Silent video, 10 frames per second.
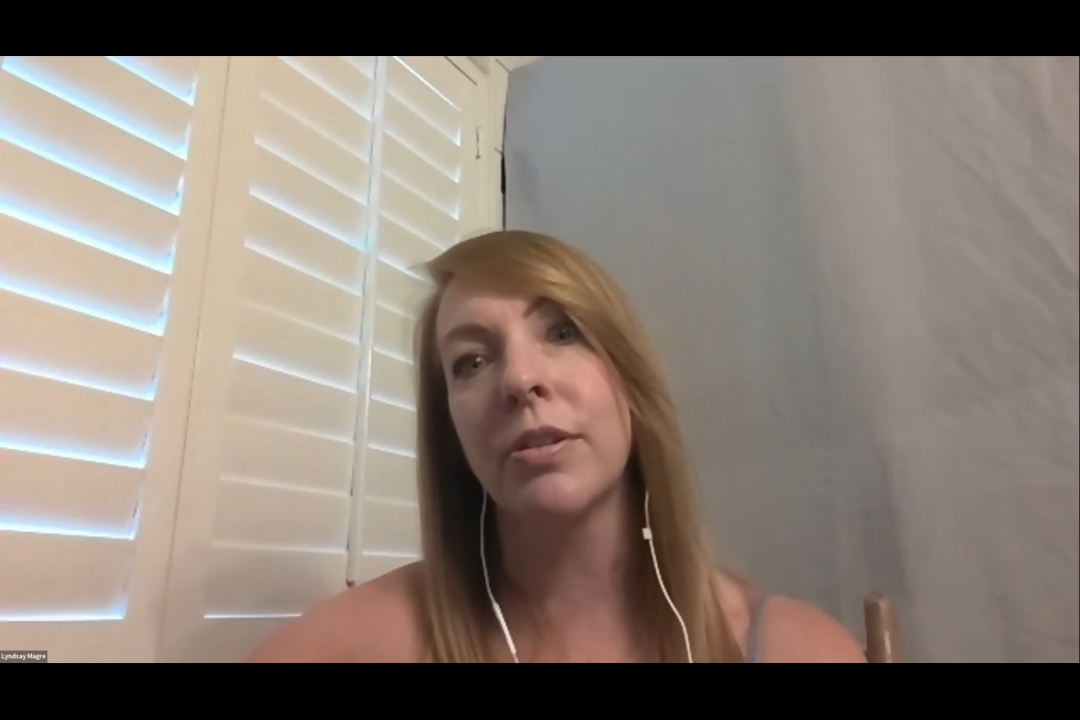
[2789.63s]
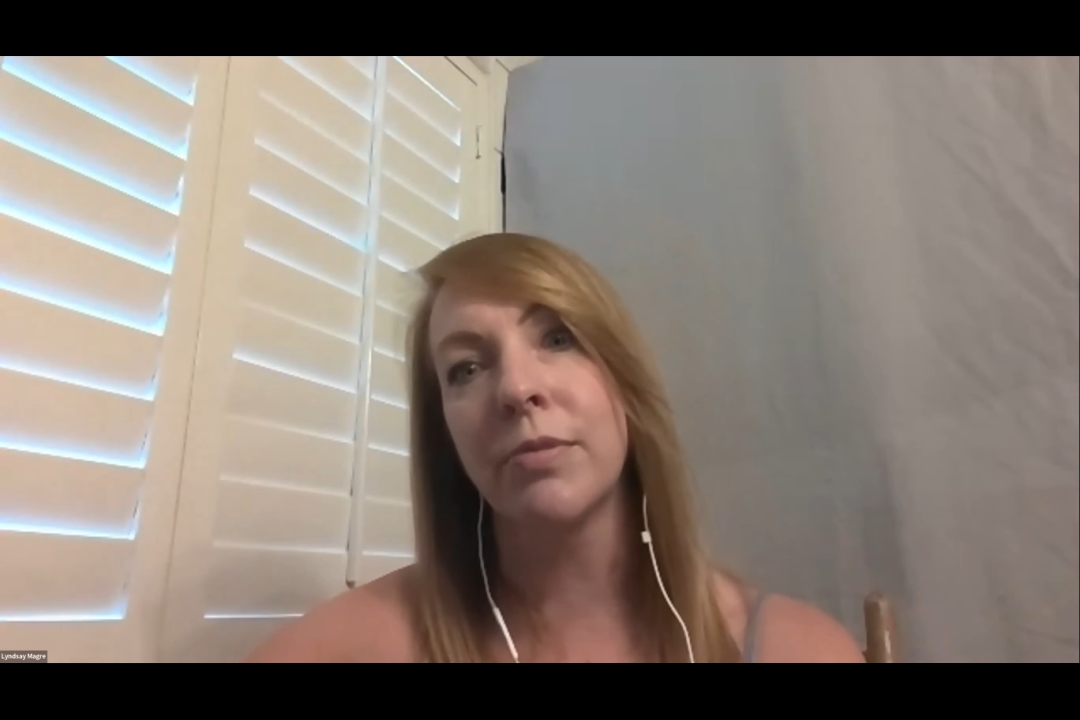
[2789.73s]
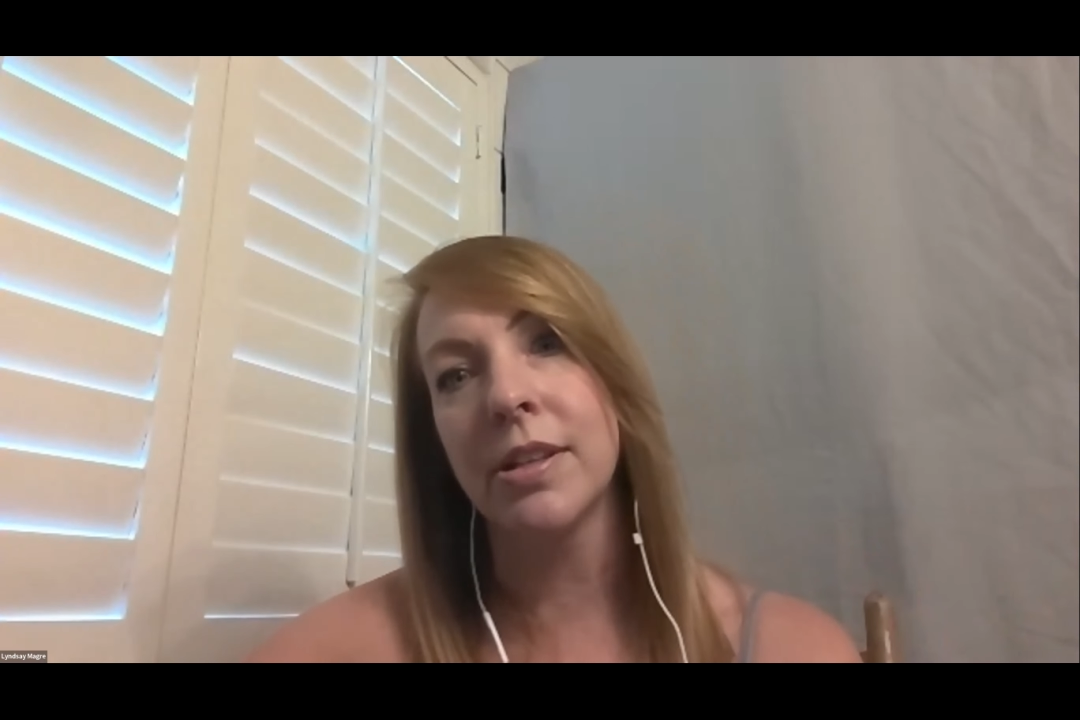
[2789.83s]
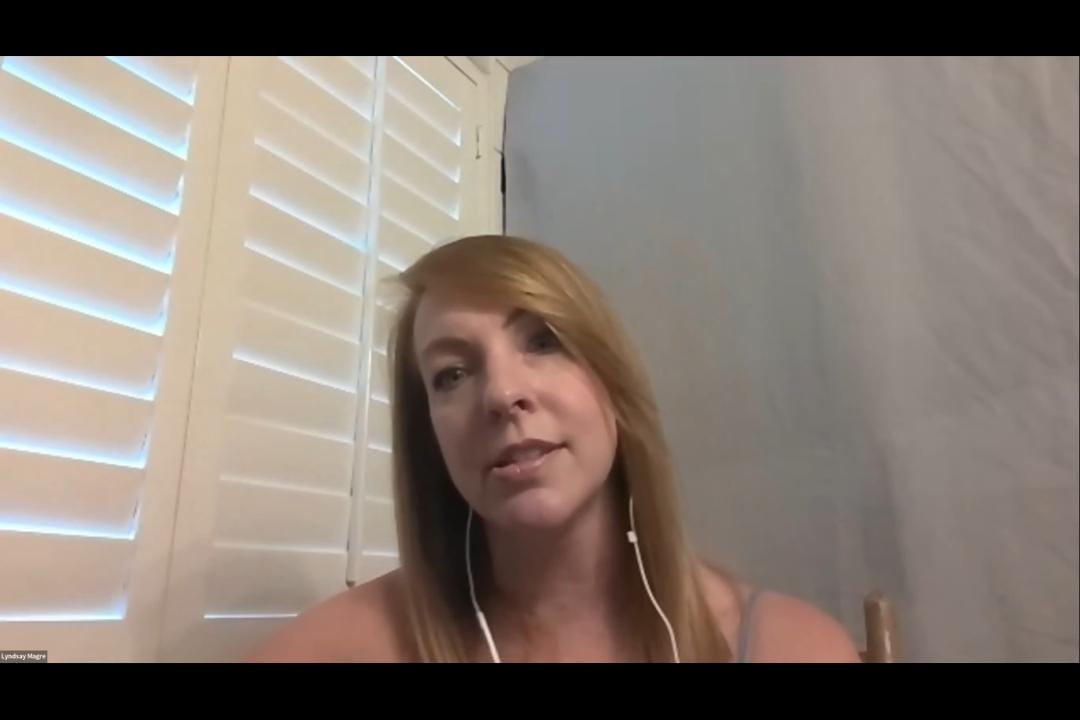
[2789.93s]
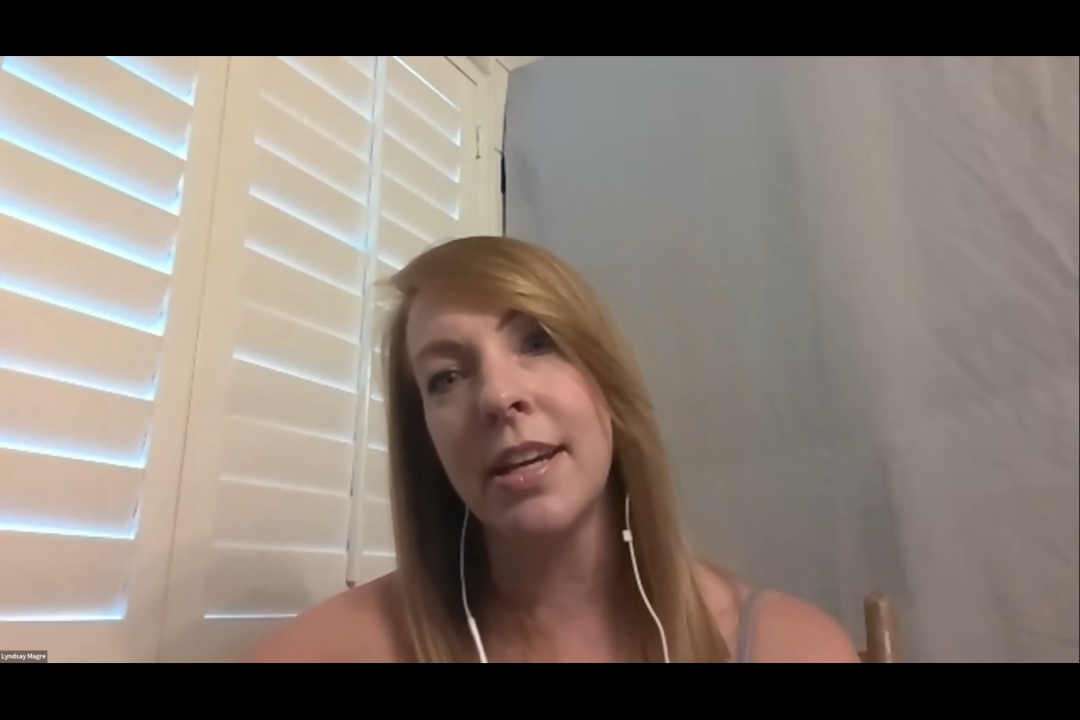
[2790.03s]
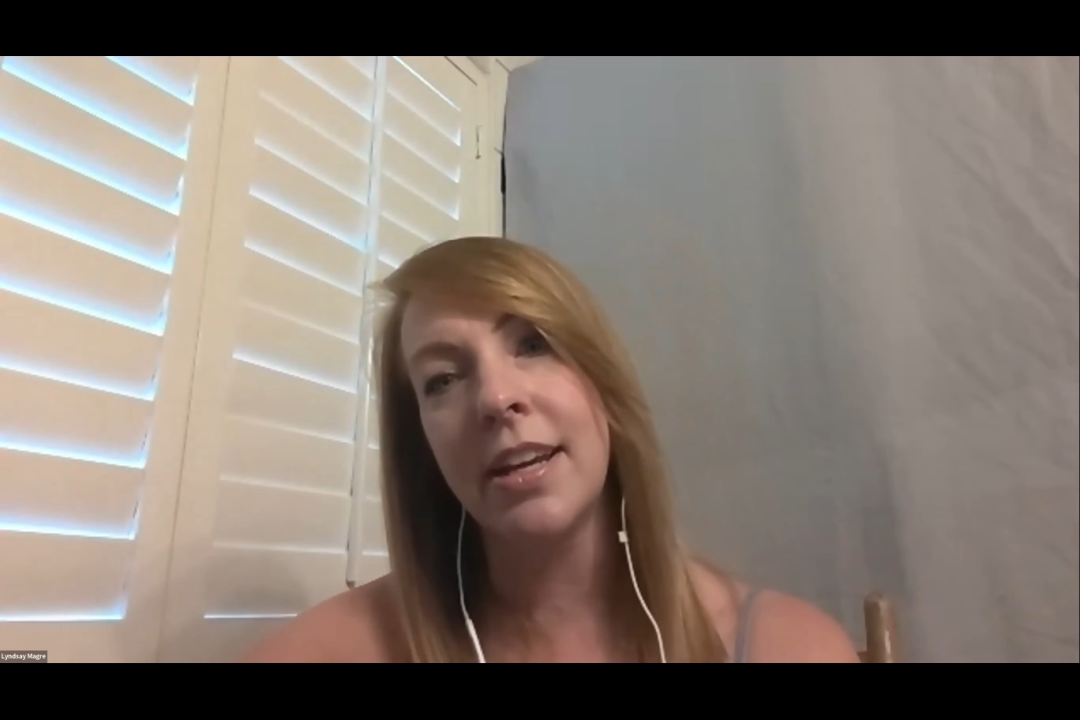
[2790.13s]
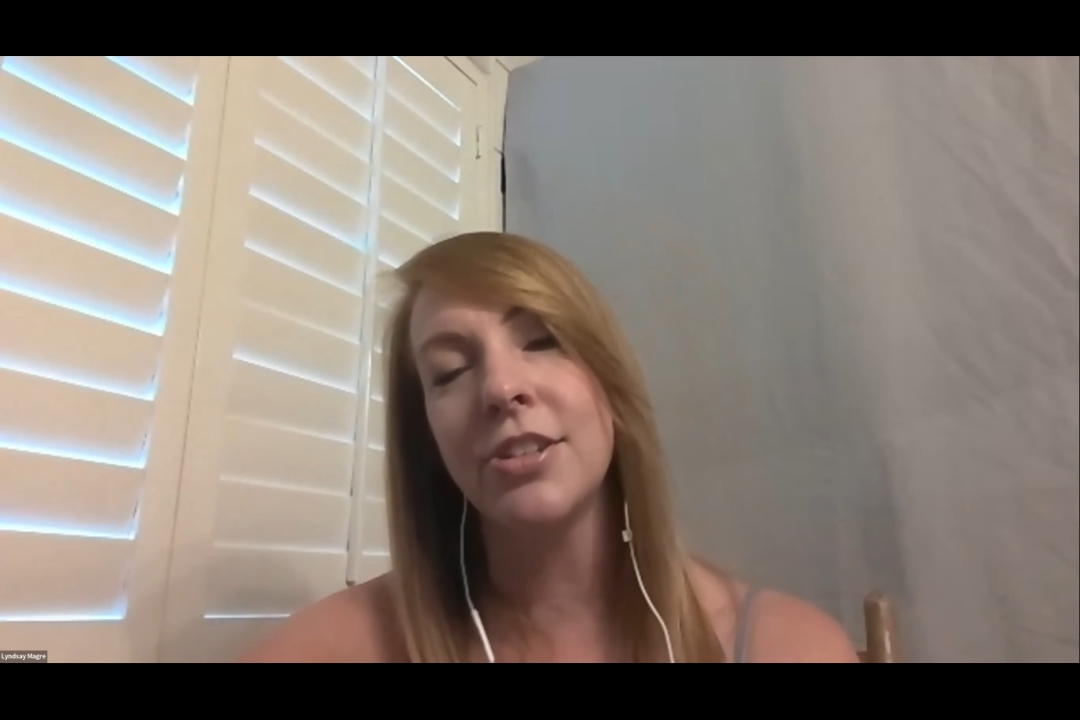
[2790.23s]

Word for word: than real estate